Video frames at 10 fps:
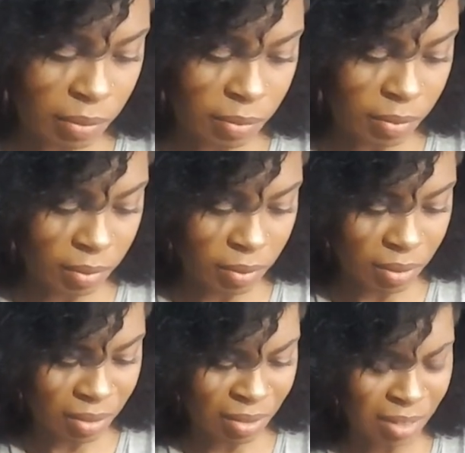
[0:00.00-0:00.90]

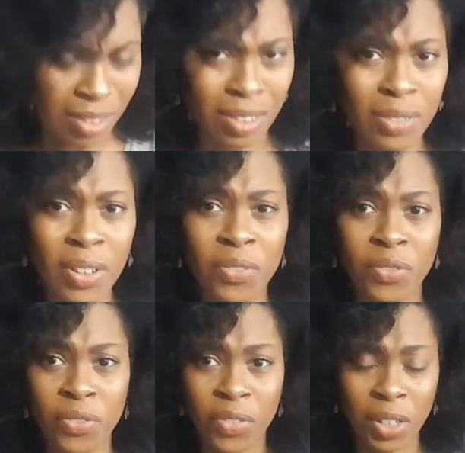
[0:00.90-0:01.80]
I don't know if they're
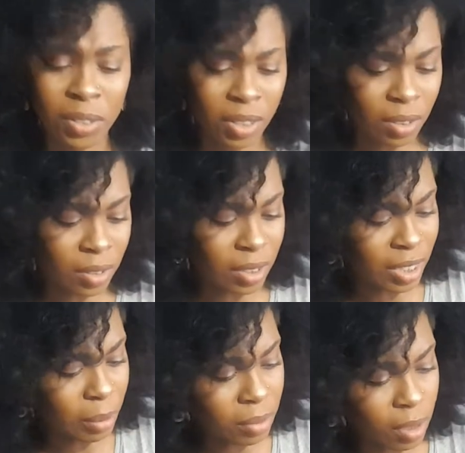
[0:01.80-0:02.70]
faux
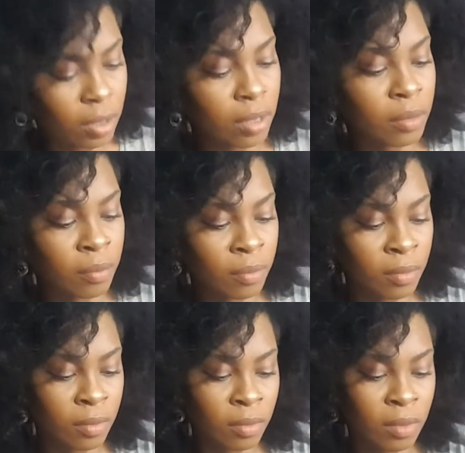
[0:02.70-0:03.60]
zips. Oh no.
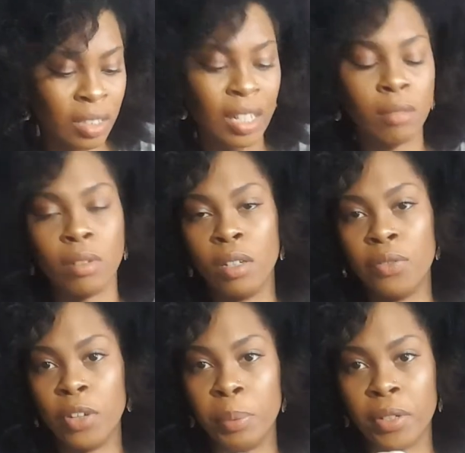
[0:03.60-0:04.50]
Yeah, no, no
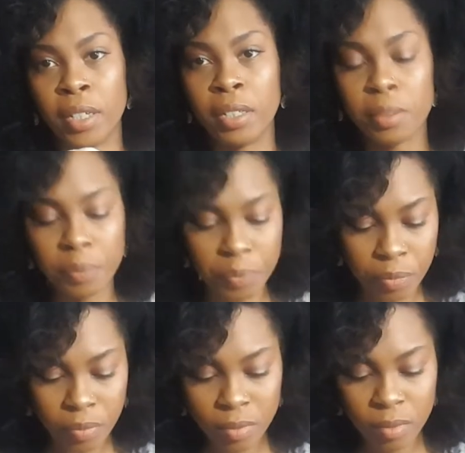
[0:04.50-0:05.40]
faux pockets.
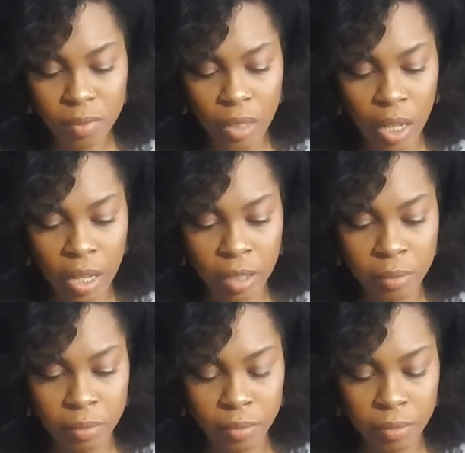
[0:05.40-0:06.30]

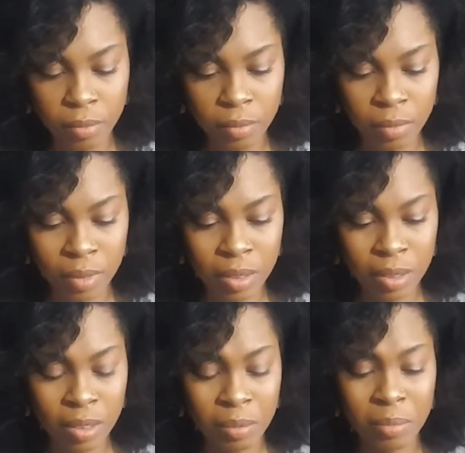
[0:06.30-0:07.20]
Um,
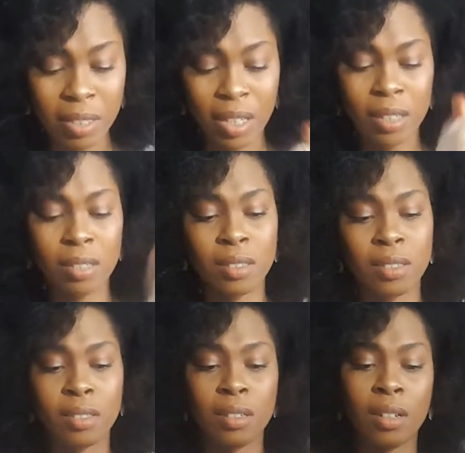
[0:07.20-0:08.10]
but yeah, this is
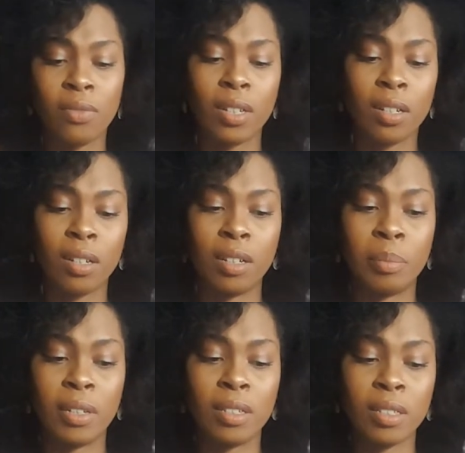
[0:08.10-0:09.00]
such a lovely colour,
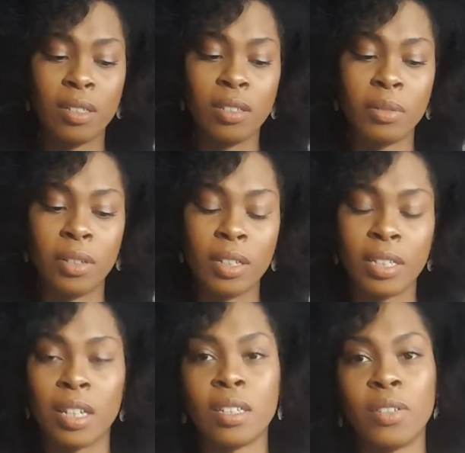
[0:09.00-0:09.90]
but you know what?
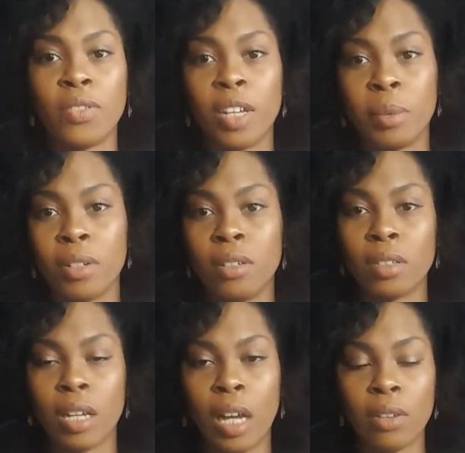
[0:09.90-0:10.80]
It's actually fake
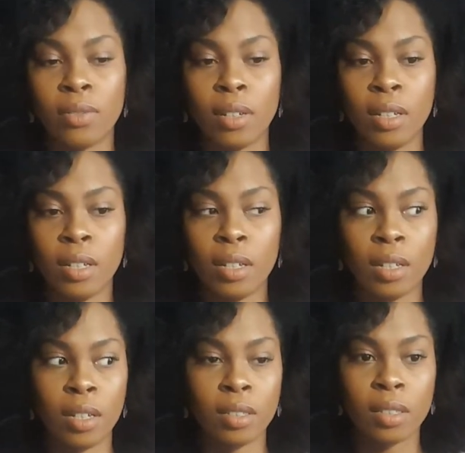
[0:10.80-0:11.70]
because I have
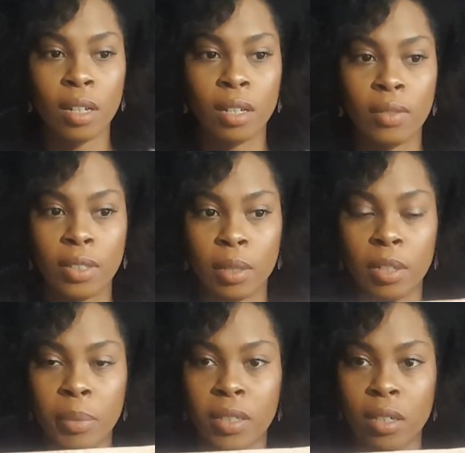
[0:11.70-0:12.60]
a skirt that's a
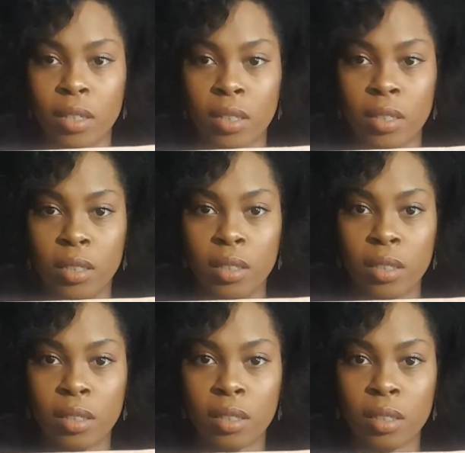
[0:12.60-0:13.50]
little bit darker than
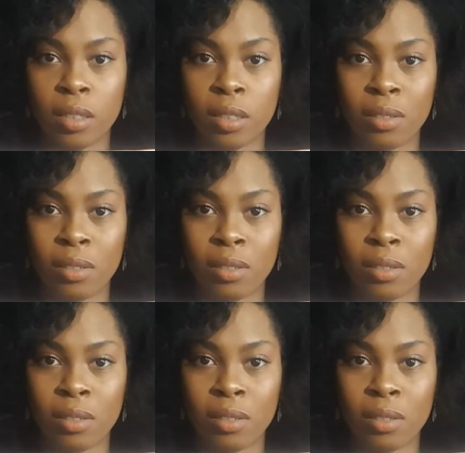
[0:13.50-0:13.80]
this